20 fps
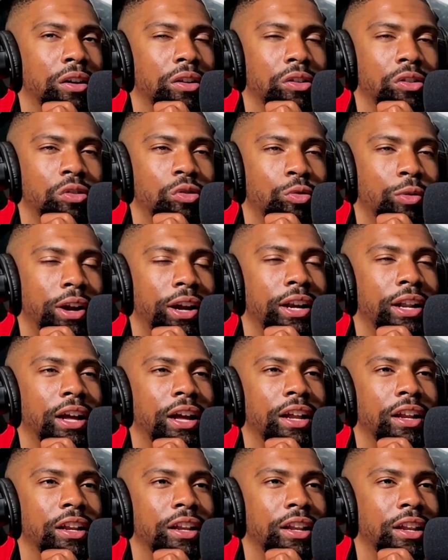great
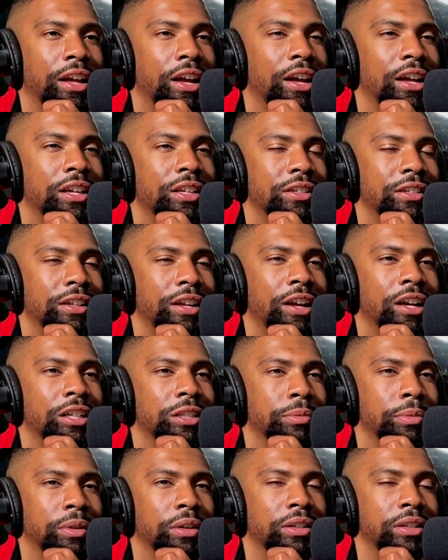at and has the
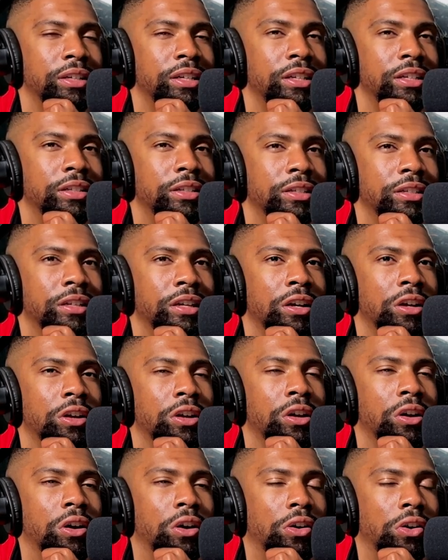expertise
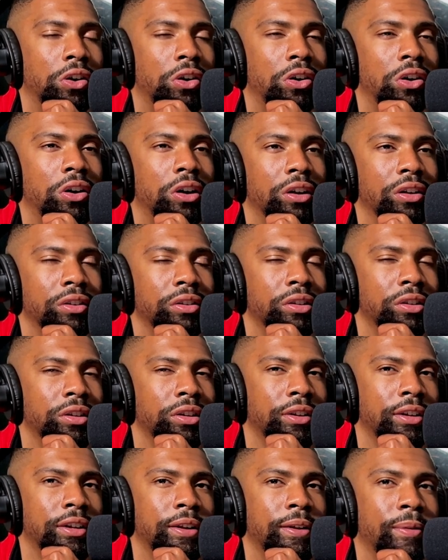on,
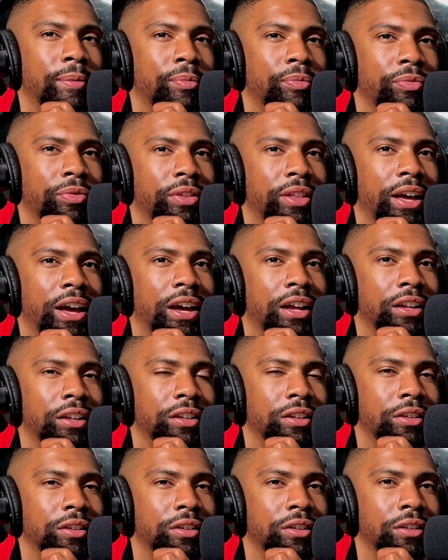that
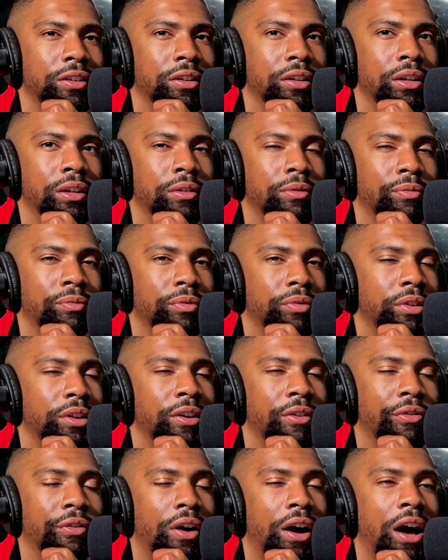
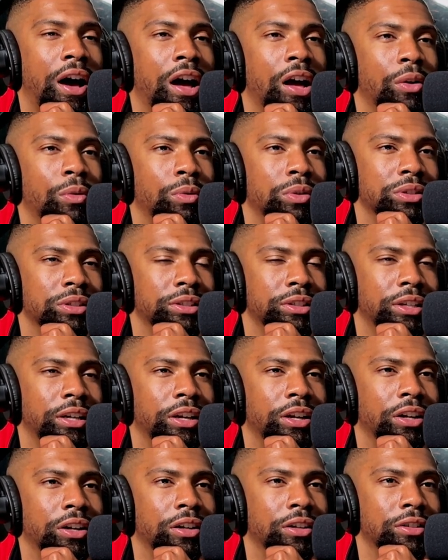if I wasn't
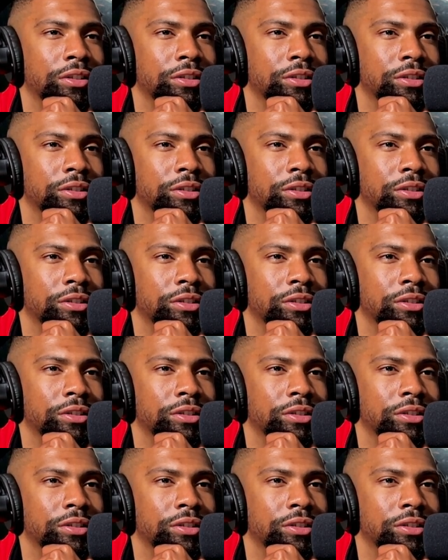there,